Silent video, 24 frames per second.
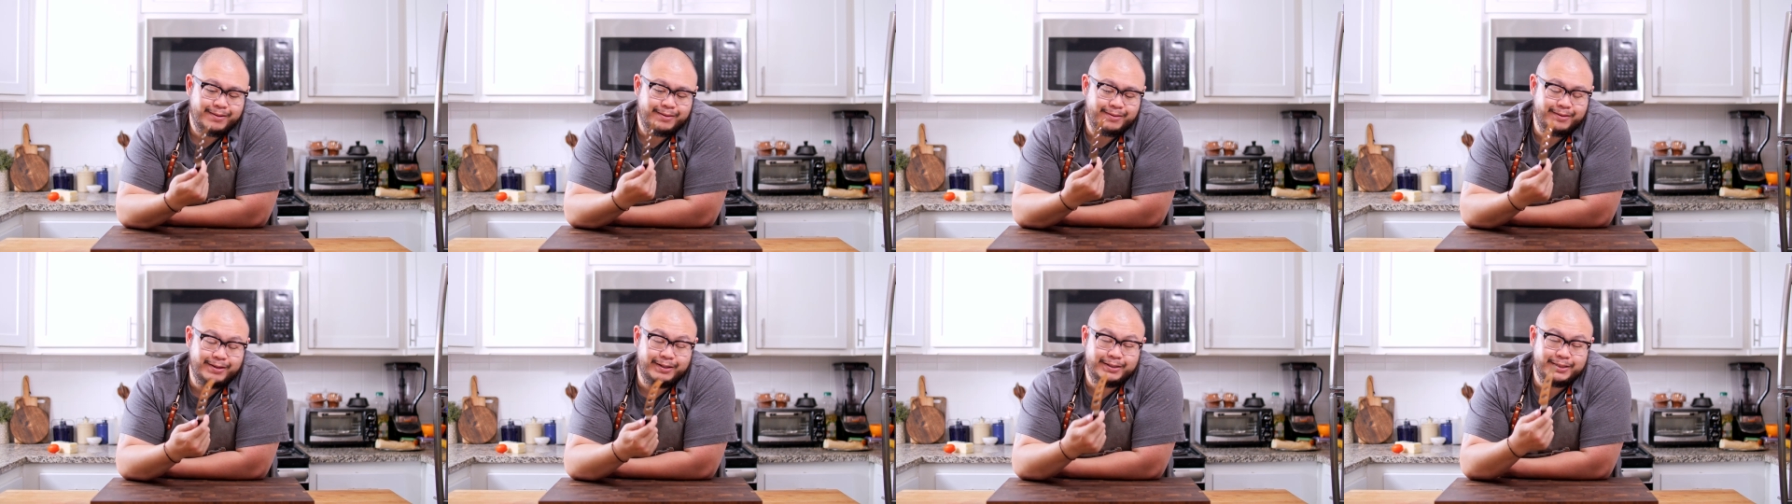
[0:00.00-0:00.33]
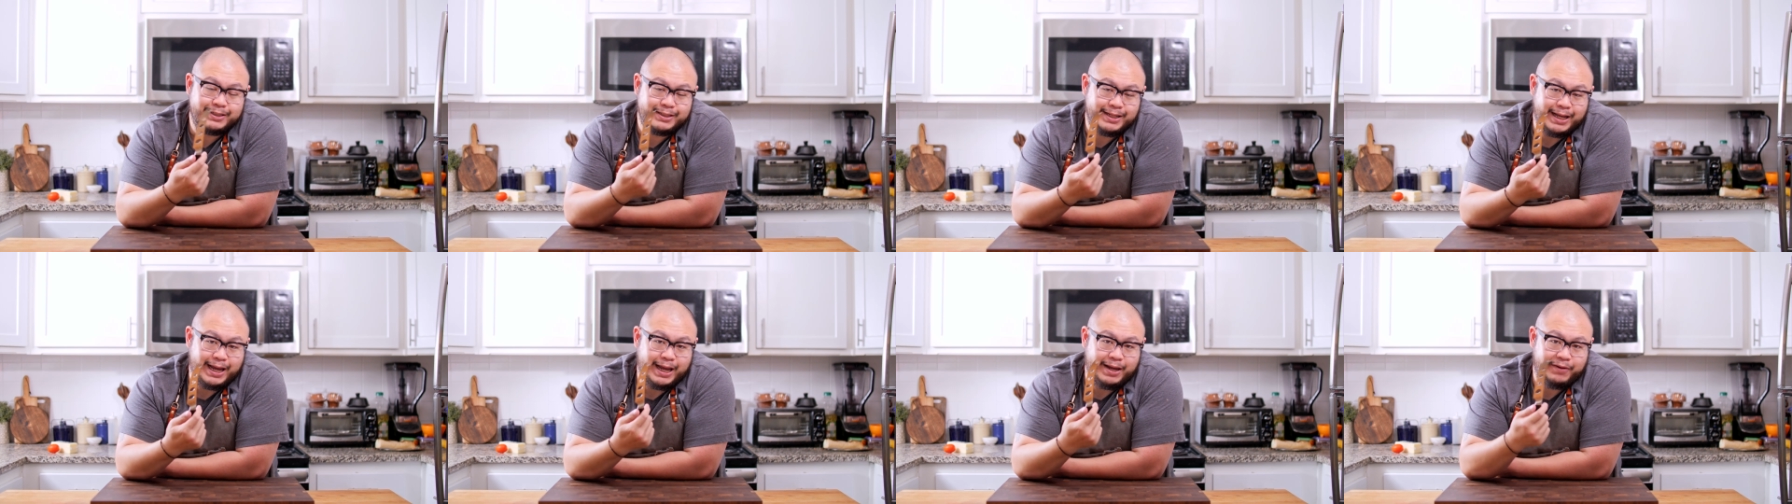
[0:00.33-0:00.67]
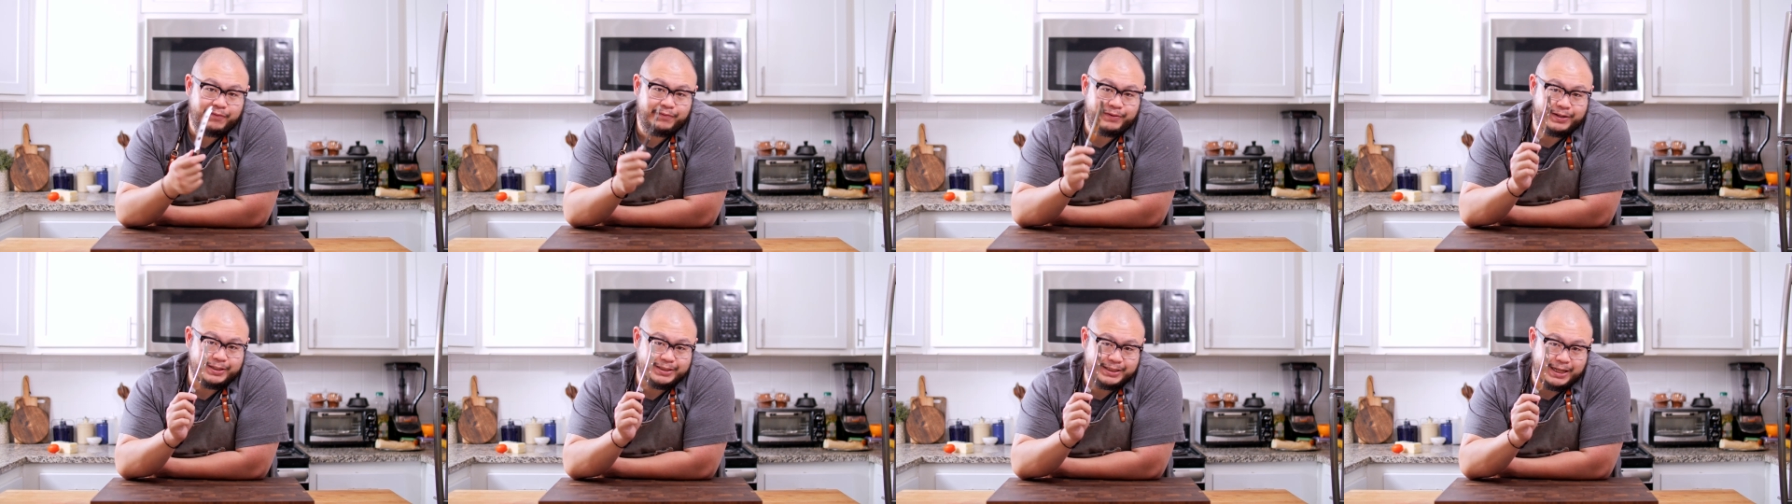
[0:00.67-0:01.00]
this
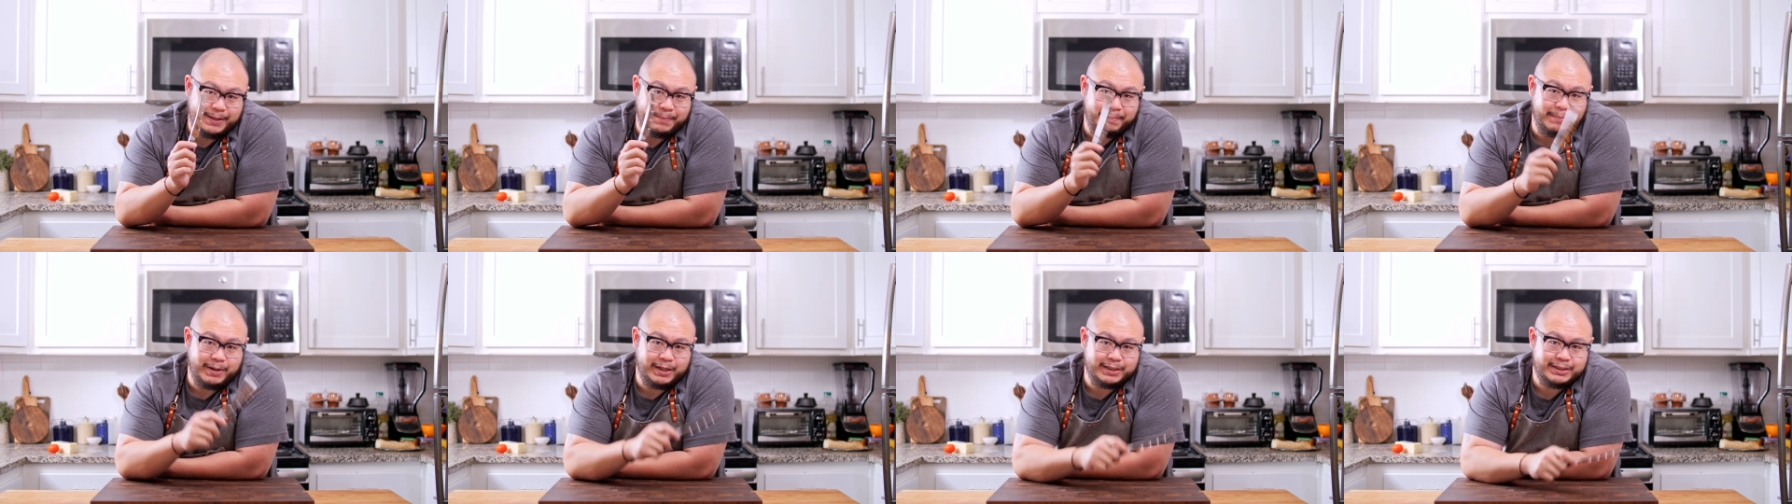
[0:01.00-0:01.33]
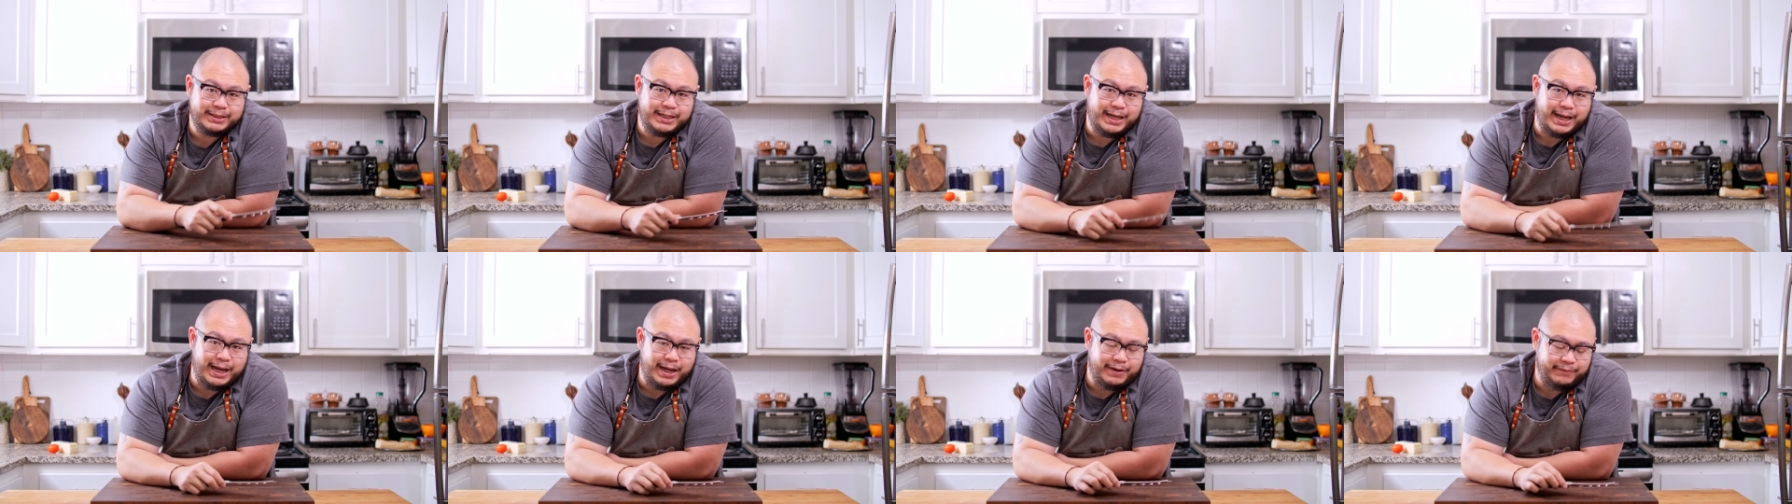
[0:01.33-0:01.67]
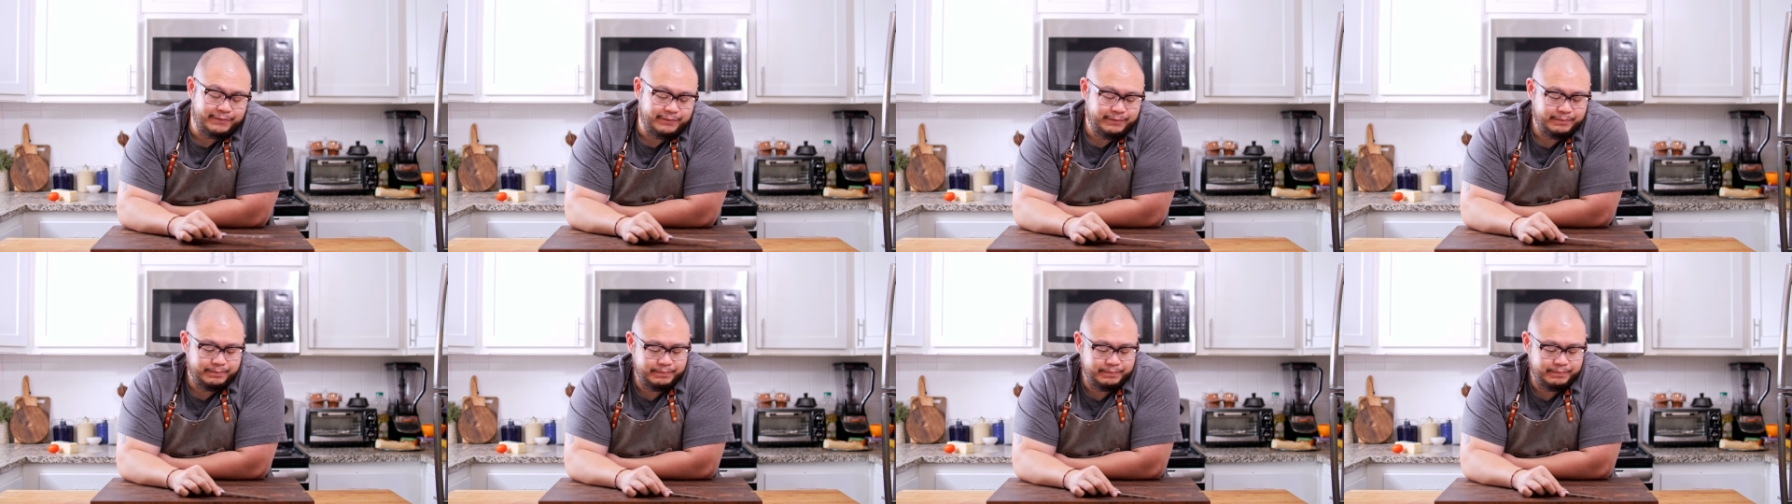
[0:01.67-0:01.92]
knife is a must-have.